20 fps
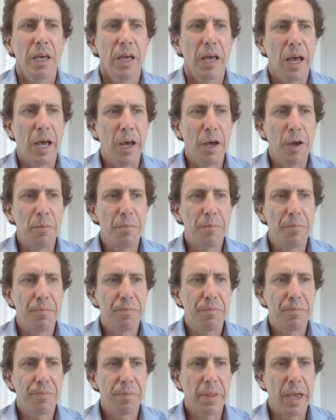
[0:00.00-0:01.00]
And
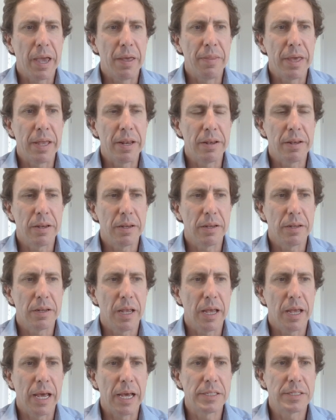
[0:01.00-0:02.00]
then
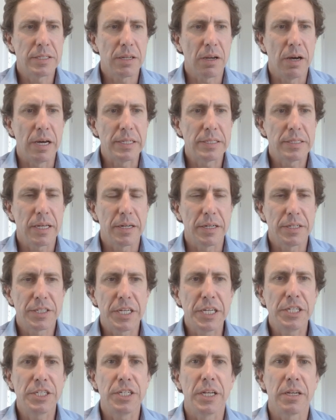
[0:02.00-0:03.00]
as I started
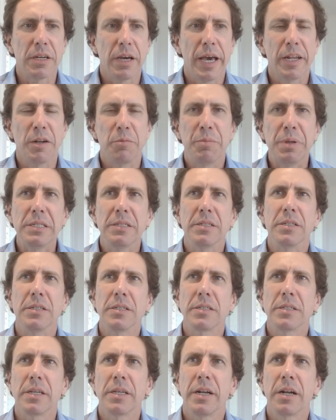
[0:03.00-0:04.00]
teaching, I had a
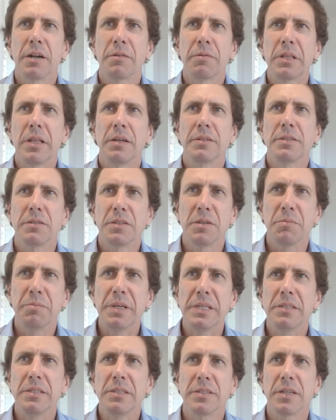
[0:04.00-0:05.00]
business, and then I realised I was in
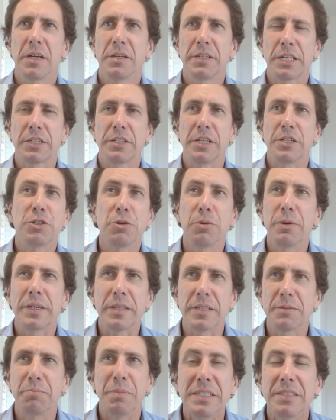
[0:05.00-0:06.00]
business. I was actually enjoying
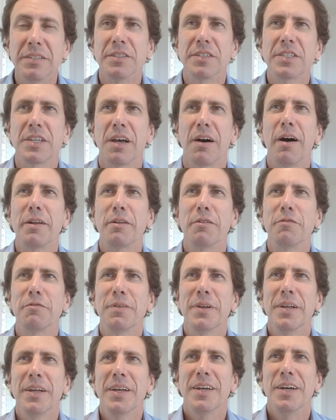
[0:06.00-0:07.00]
this business side
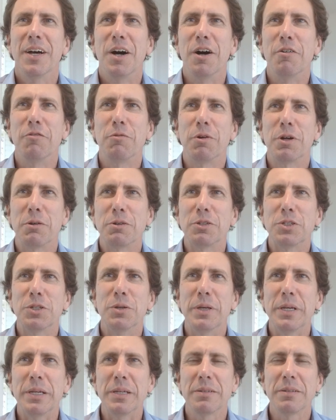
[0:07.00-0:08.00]
of what I was
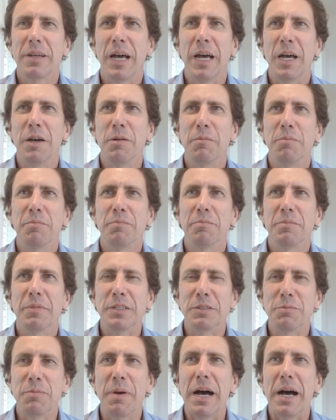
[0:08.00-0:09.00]
doing
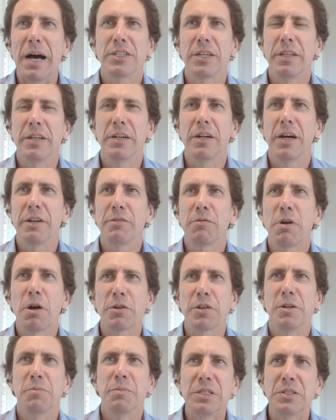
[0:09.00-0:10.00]
as much. And then I
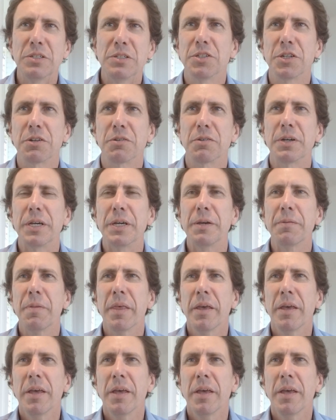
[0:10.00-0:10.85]
enrolled in a business degree.